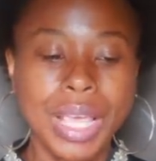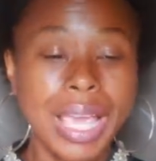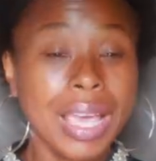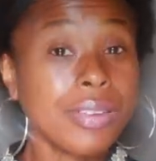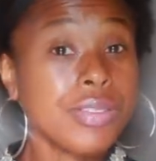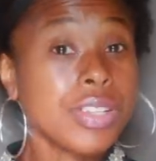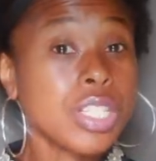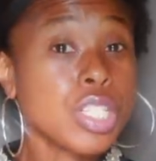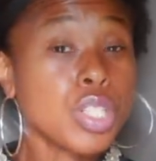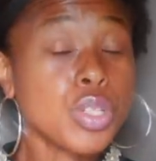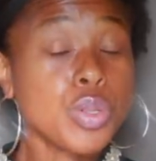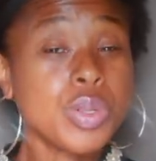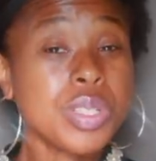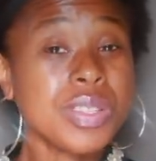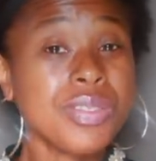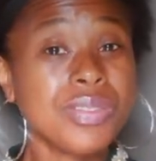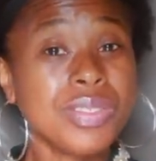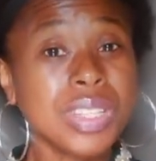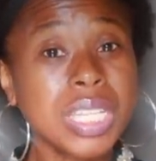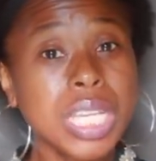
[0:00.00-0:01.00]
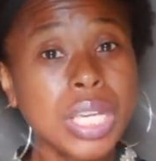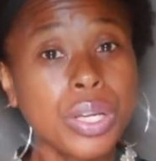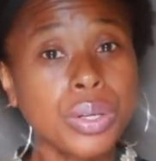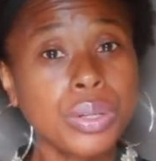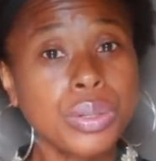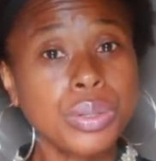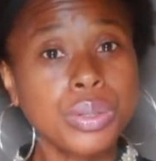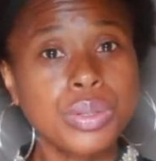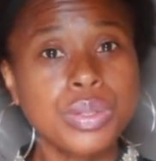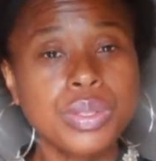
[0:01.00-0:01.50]
I have exclusive
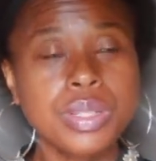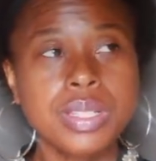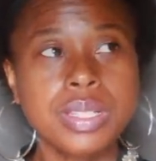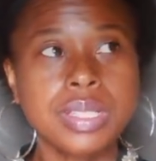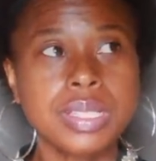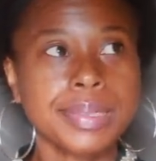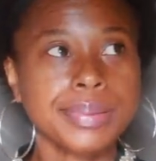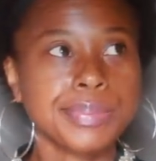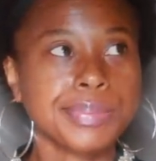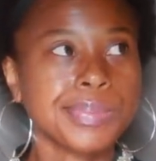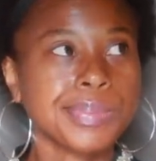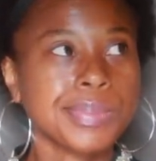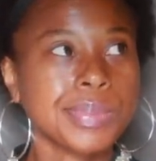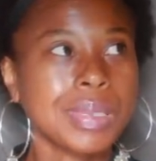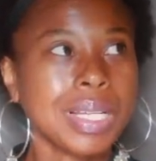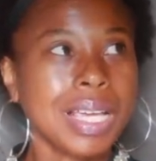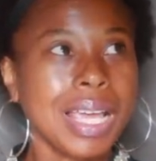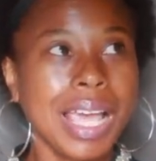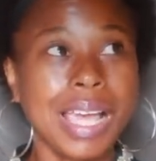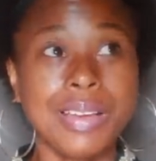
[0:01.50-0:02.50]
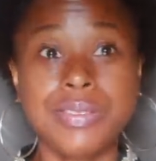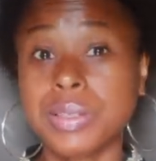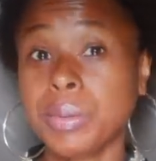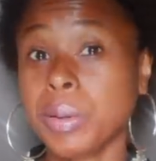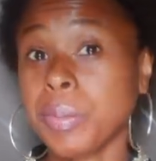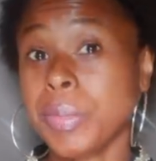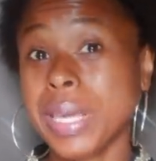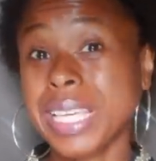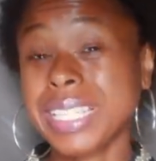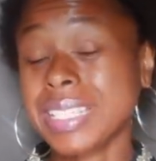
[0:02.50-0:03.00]
videos. I have
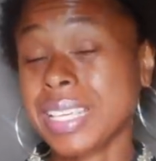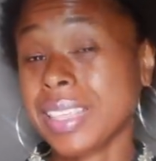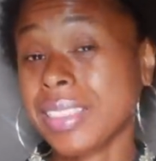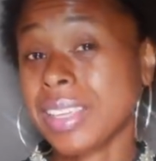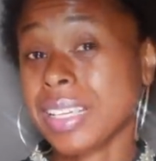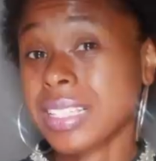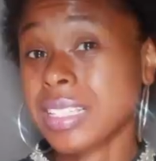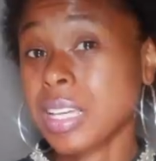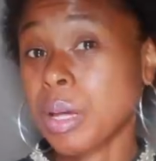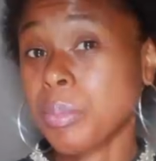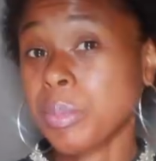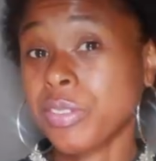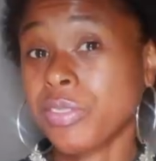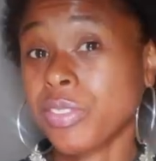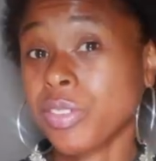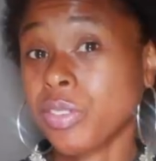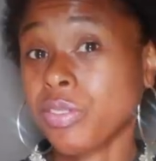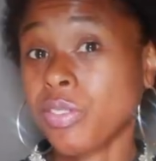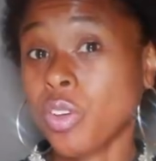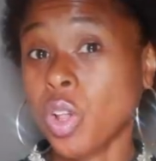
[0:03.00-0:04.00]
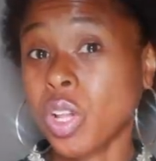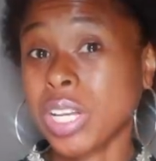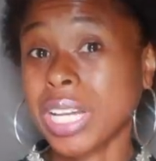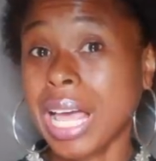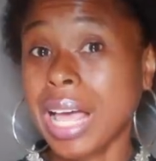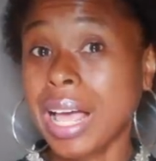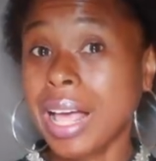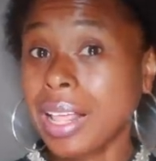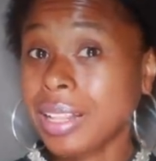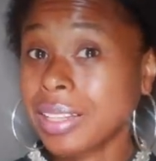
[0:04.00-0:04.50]
some amazing things coming for the fall and
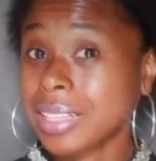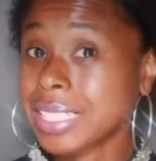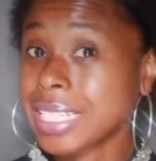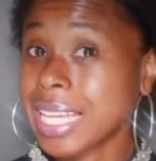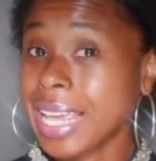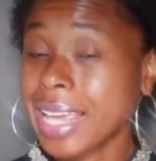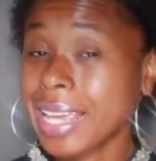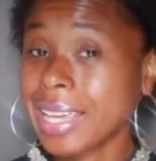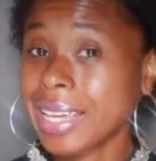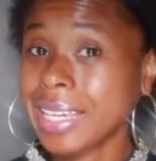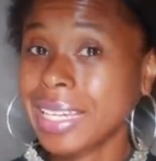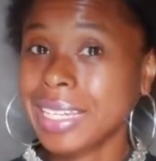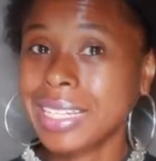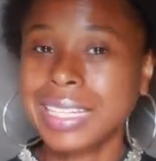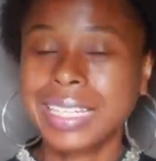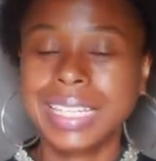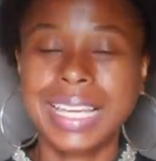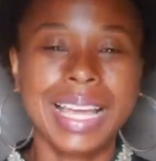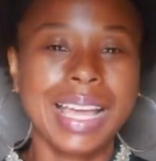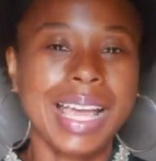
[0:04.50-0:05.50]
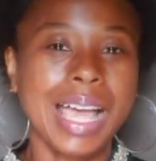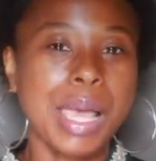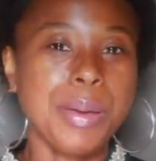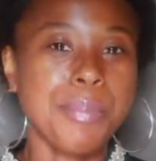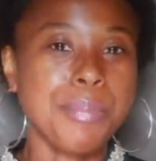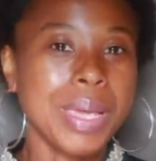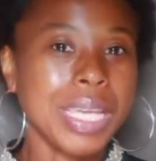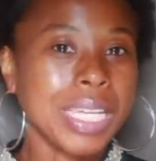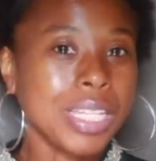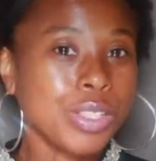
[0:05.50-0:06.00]
holiday. I
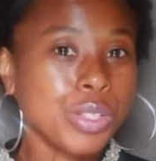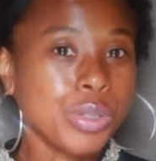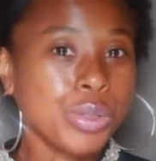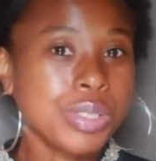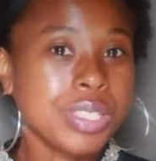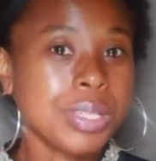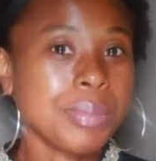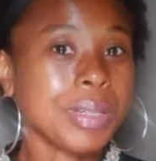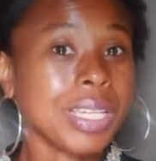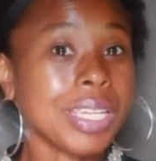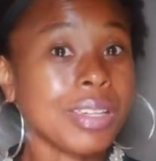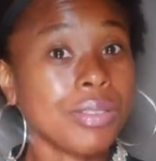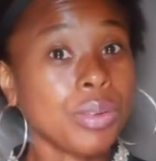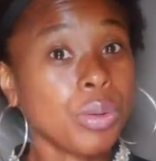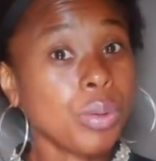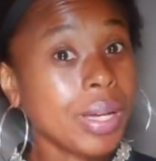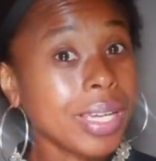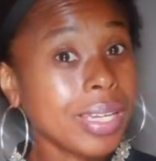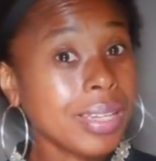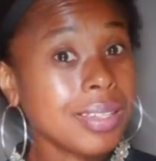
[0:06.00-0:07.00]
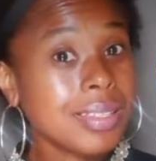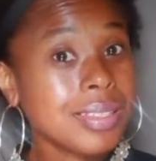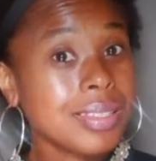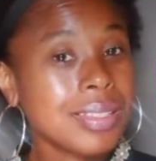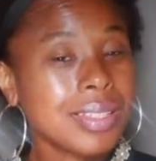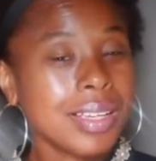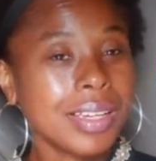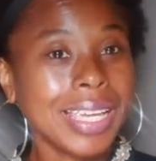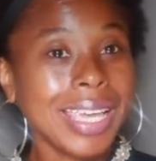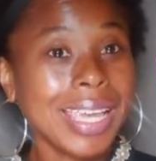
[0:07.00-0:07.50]
may do some
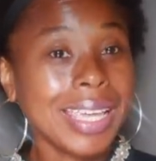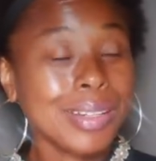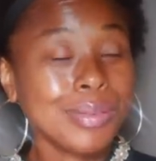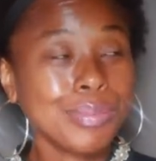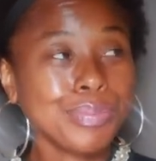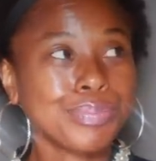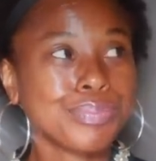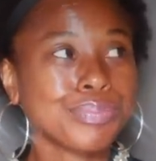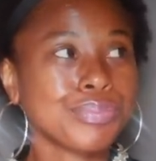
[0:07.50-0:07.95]
giveaways again,